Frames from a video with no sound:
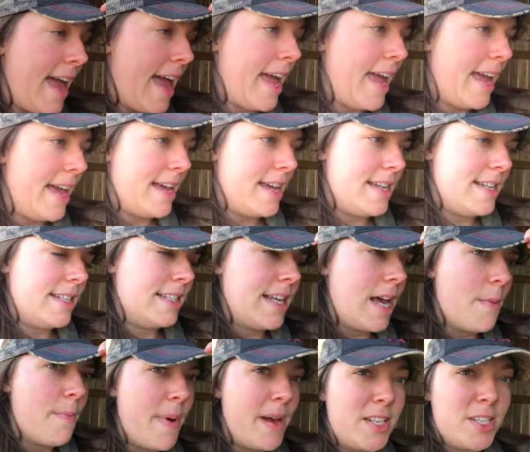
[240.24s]
and
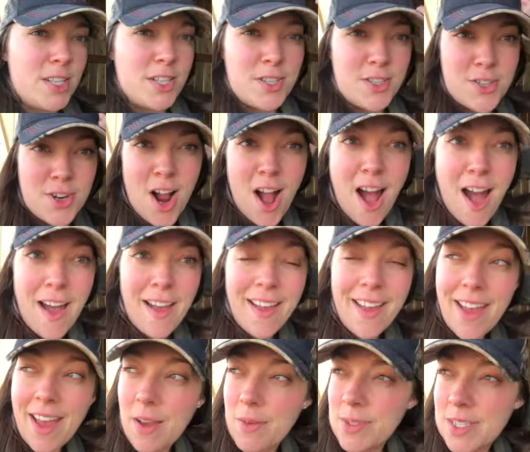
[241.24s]
a bunch of straw.
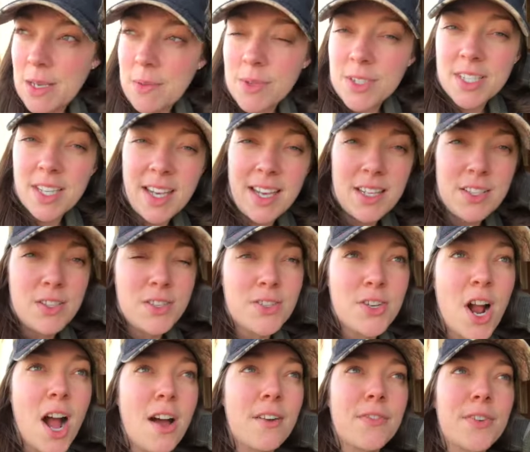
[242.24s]
I was able to get
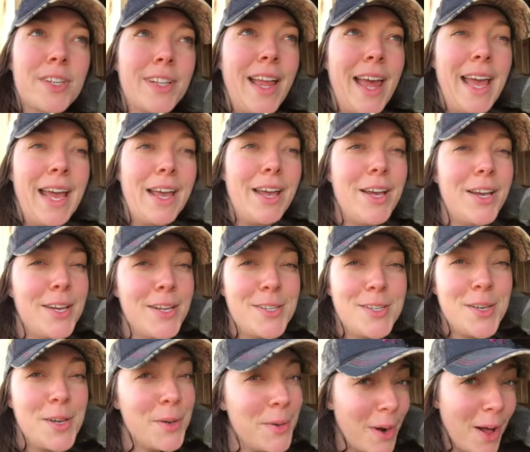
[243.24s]
straw for like
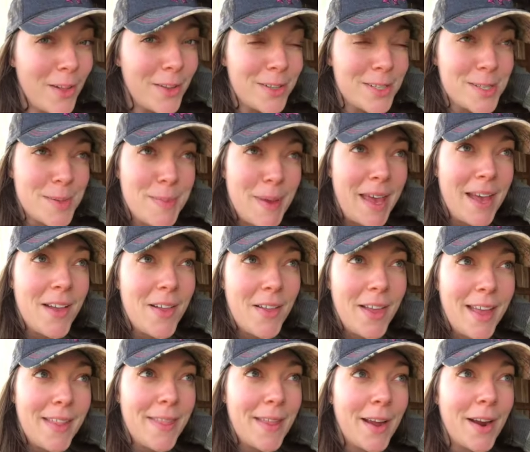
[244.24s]
$2 a bale
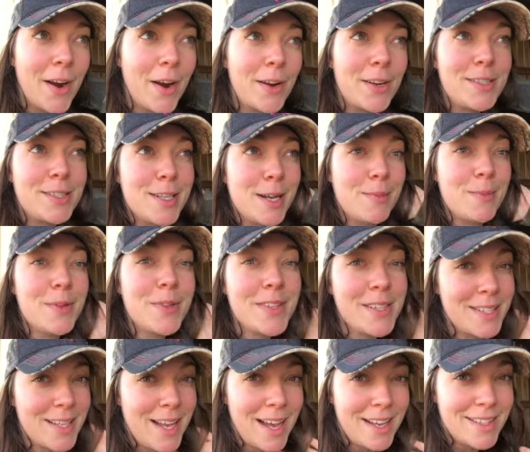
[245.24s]
and they're double the
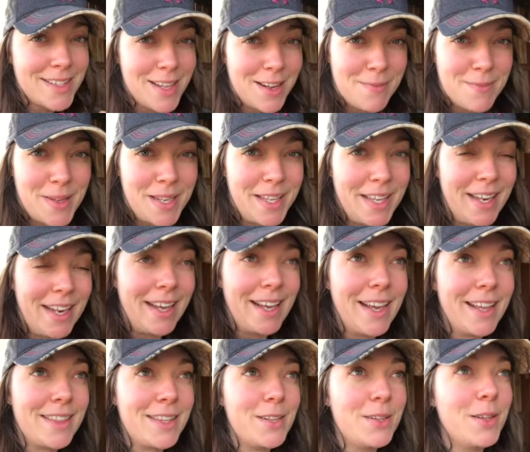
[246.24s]
size that I've been getting
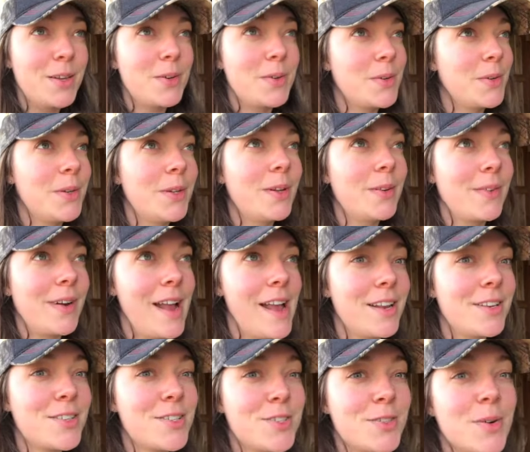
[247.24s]
at the local
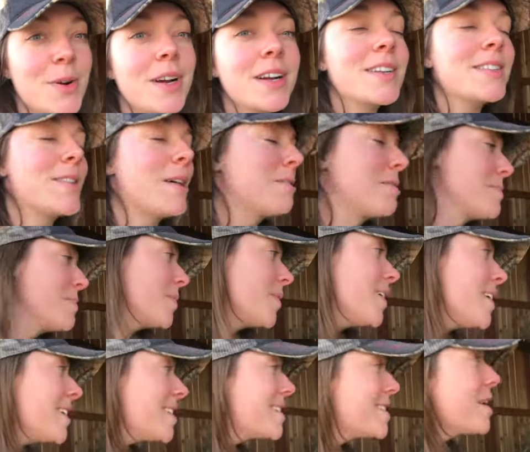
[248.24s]
ranch store. So I was
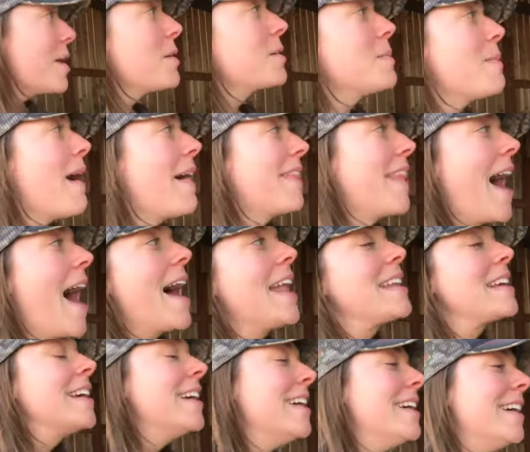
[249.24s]
pretty stoked about that.
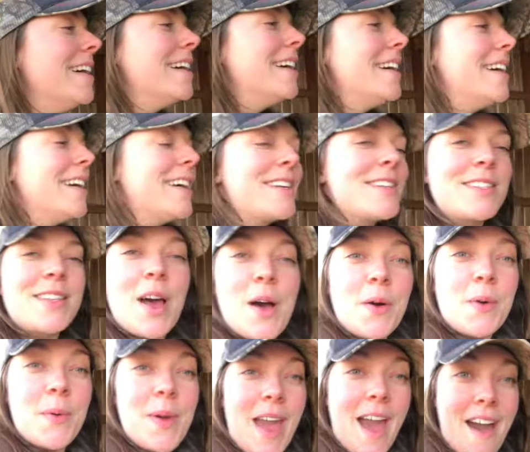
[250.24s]

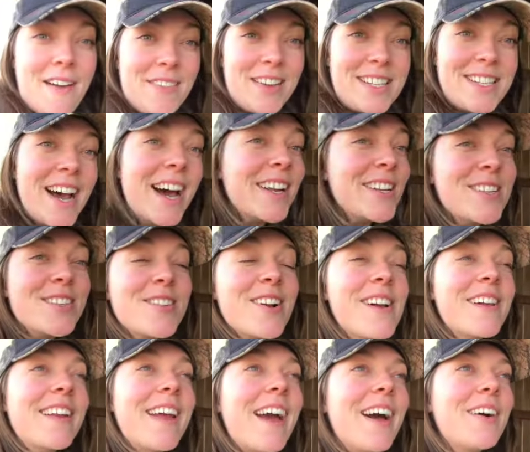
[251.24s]
So we have a ton of
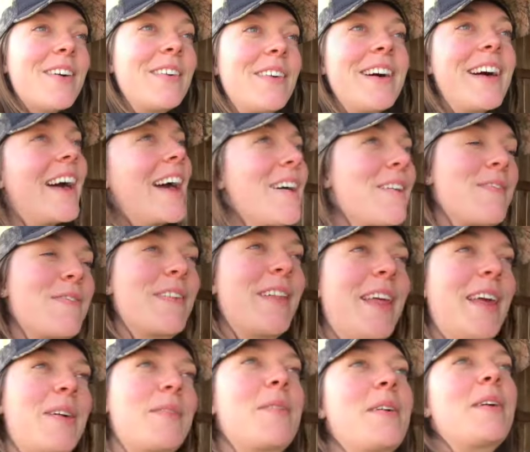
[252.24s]
straw now. I feel
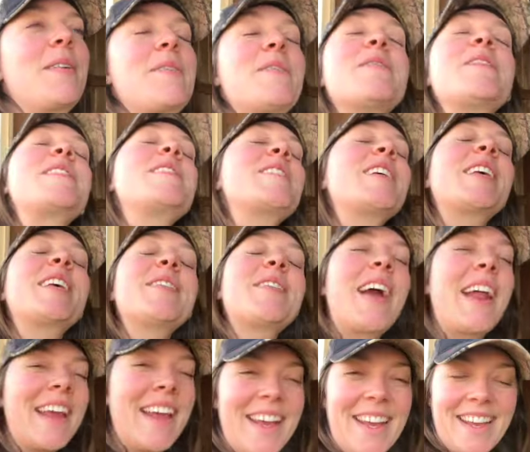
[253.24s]
like we're officially
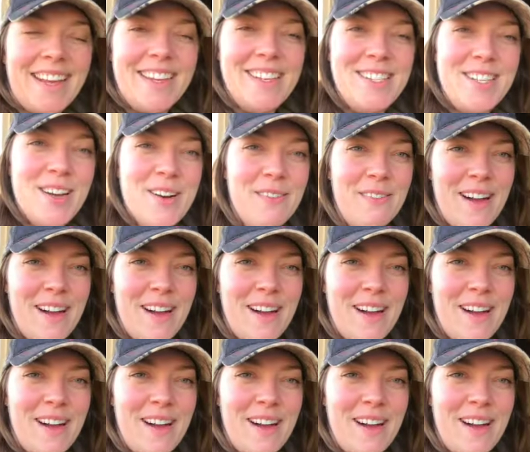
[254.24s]
ready to